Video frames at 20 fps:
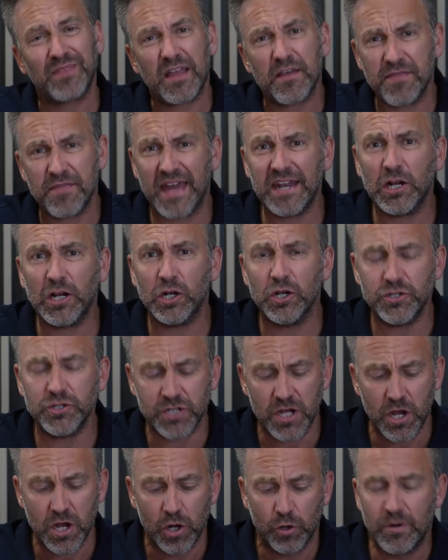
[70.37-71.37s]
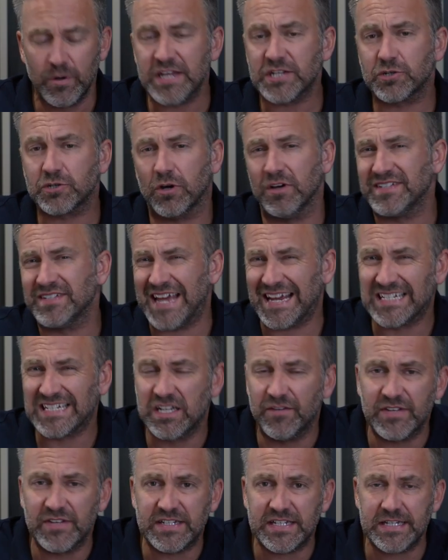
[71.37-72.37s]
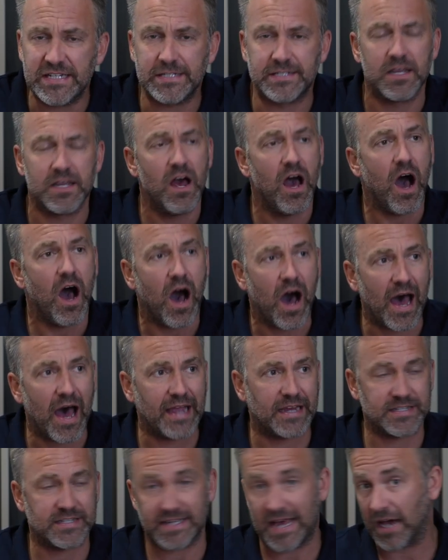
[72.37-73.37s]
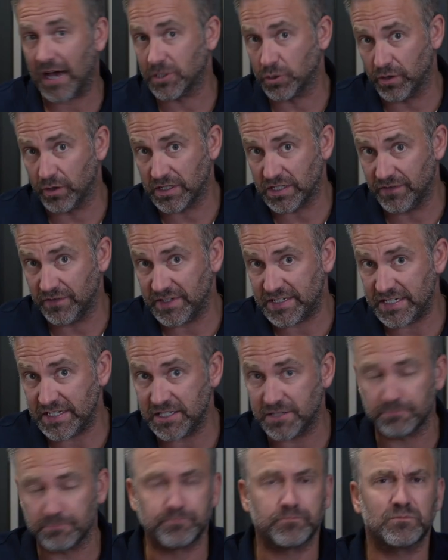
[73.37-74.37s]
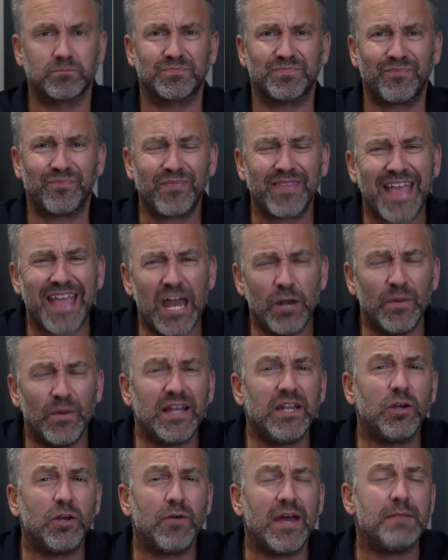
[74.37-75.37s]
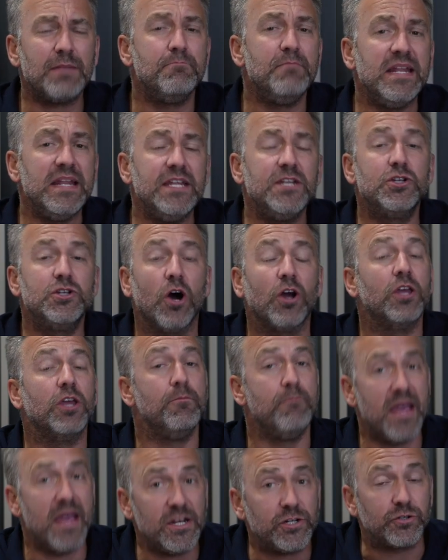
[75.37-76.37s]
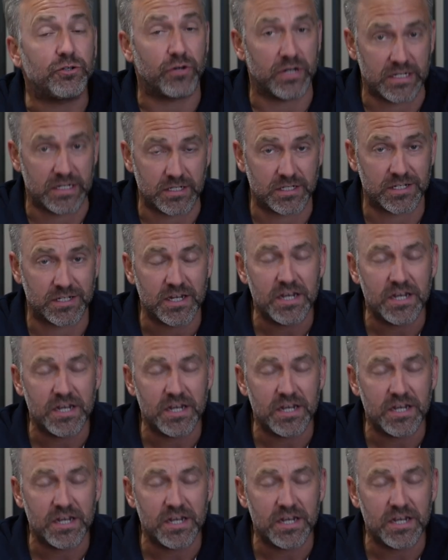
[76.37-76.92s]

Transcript: That includes restaurants, activities, hikes, outdoor activities, and we're going to create mini documentaries